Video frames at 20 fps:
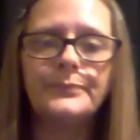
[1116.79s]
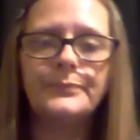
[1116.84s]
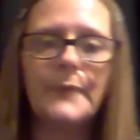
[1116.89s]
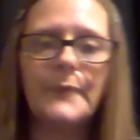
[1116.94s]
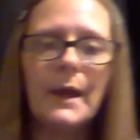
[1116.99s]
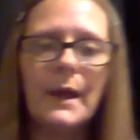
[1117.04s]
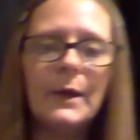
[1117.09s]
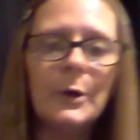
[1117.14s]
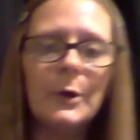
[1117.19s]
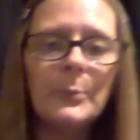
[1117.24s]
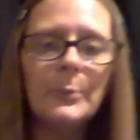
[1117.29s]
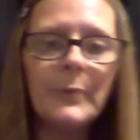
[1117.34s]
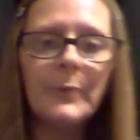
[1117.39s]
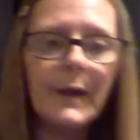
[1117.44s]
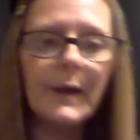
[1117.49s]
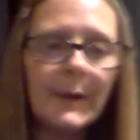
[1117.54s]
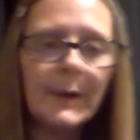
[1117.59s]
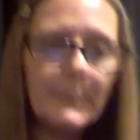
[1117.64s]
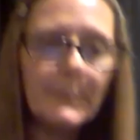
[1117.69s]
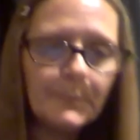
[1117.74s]
I hope
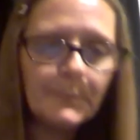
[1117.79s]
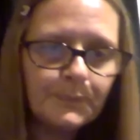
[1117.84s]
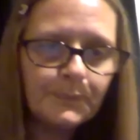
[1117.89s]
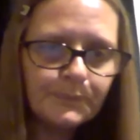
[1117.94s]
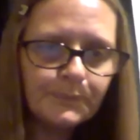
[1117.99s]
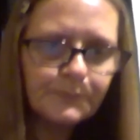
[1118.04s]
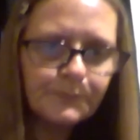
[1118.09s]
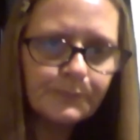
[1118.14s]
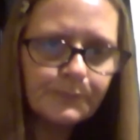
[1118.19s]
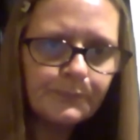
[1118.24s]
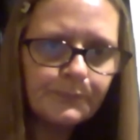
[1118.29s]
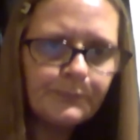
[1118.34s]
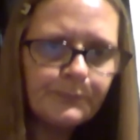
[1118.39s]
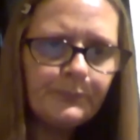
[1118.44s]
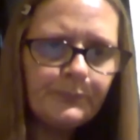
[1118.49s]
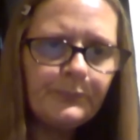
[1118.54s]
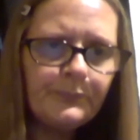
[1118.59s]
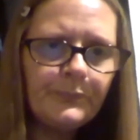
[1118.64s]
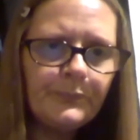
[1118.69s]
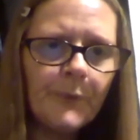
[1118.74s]
that
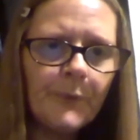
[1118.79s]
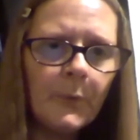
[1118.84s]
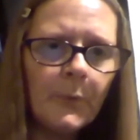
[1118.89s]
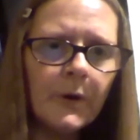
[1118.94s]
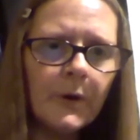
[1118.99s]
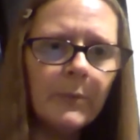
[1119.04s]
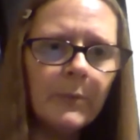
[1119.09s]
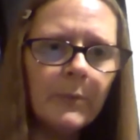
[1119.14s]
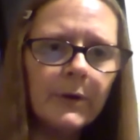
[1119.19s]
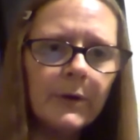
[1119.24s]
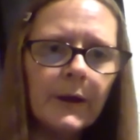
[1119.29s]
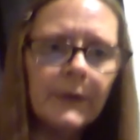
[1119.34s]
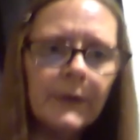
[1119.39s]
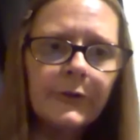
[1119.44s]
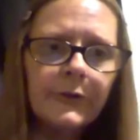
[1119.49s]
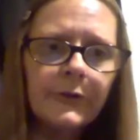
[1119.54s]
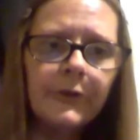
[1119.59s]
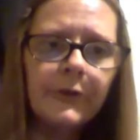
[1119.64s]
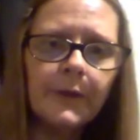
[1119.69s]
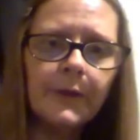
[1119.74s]
we're able to kind of
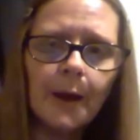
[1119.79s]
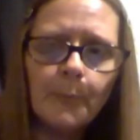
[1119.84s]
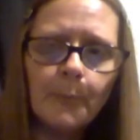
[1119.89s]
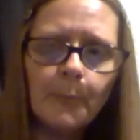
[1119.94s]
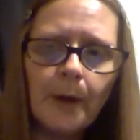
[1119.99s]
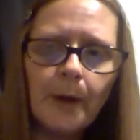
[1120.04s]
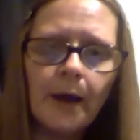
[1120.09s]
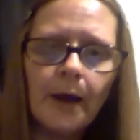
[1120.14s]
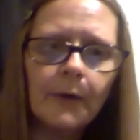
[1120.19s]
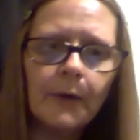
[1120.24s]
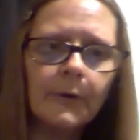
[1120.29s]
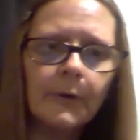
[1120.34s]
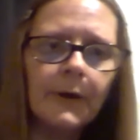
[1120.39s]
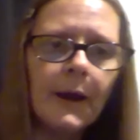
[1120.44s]
see that pattern.